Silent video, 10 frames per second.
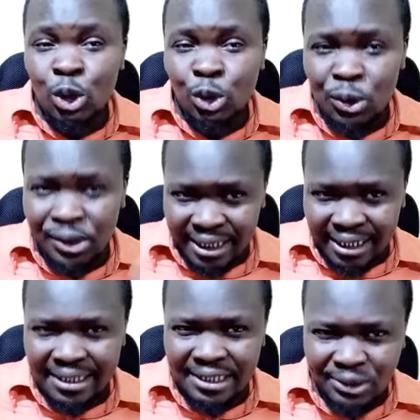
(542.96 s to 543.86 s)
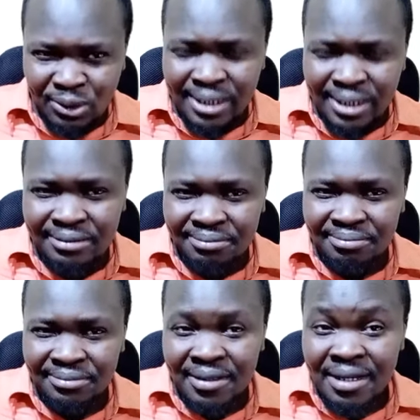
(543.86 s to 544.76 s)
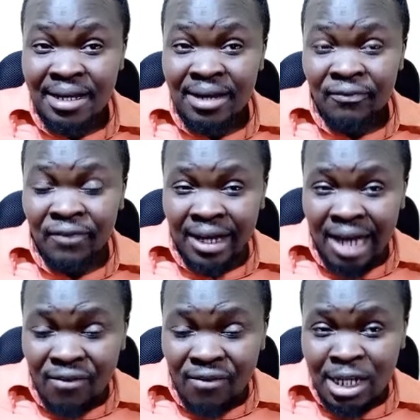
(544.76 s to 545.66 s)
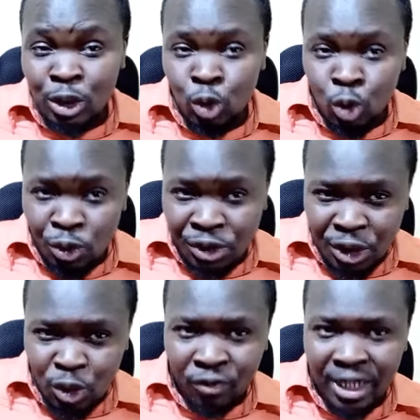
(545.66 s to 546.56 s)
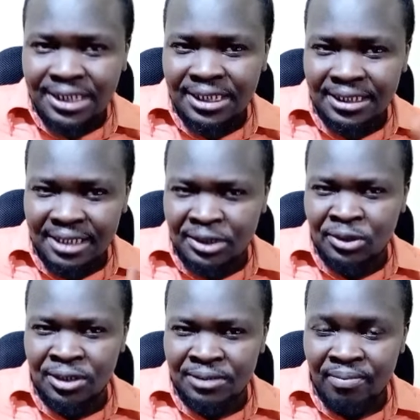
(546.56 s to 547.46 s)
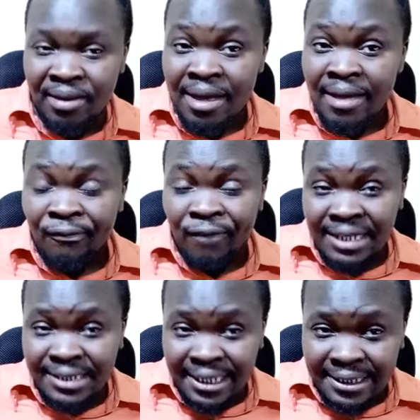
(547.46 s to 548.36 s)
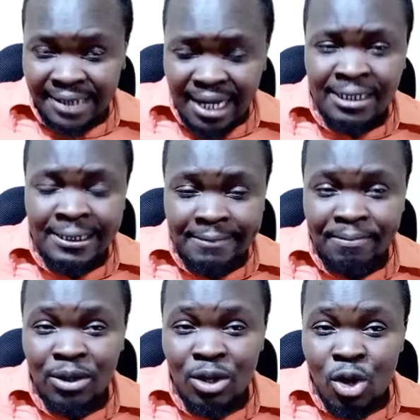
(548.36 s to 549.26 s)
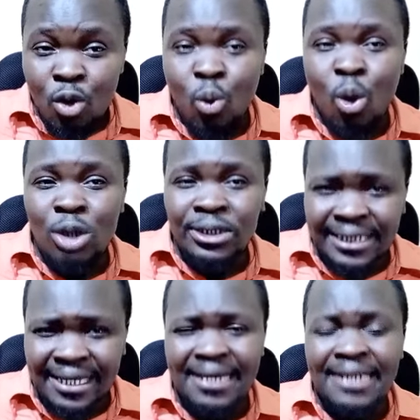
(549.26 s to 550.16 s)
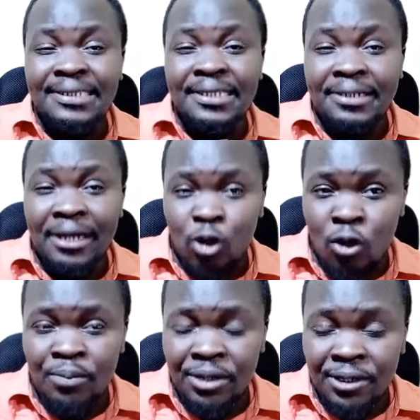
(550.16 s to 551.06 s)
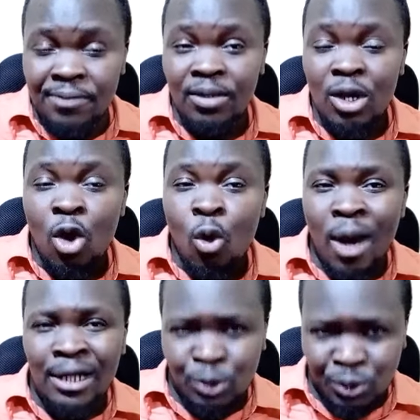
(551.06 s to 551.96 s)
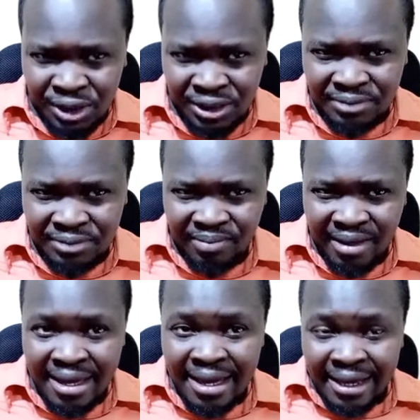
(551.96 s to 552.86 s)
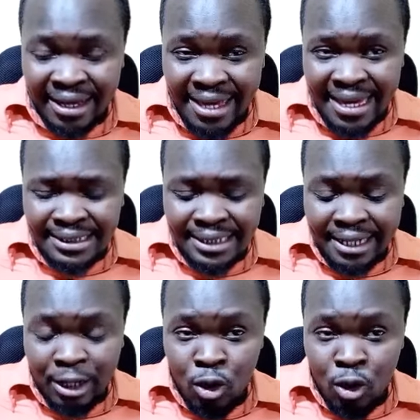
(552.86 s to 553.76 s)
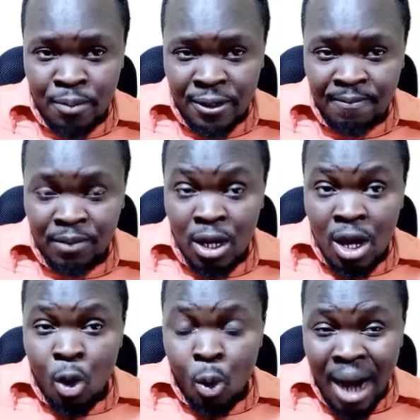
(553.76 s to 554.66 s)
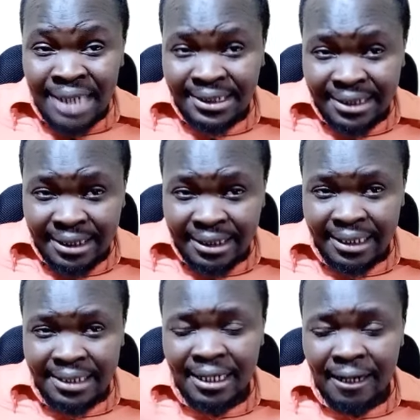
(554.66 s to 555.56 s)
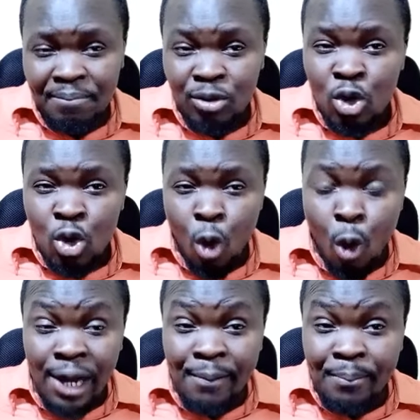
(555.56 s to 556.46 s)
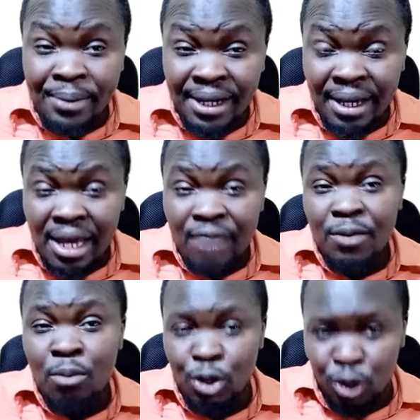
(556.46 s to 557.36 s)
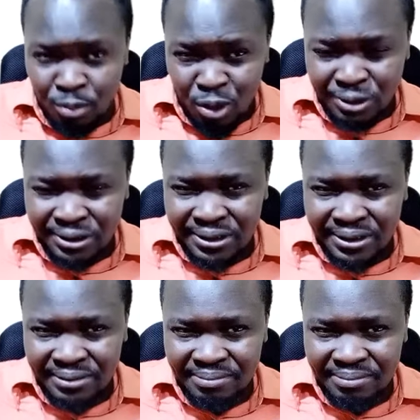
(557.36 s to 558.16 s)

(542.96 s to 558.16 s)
Johnson Sakaja is doing. The governor should continue on that trajectory. That's exactly what Kenyans in Nairobi want to see. Kenyans in Nairobi wants a leader who will bring everybody on board.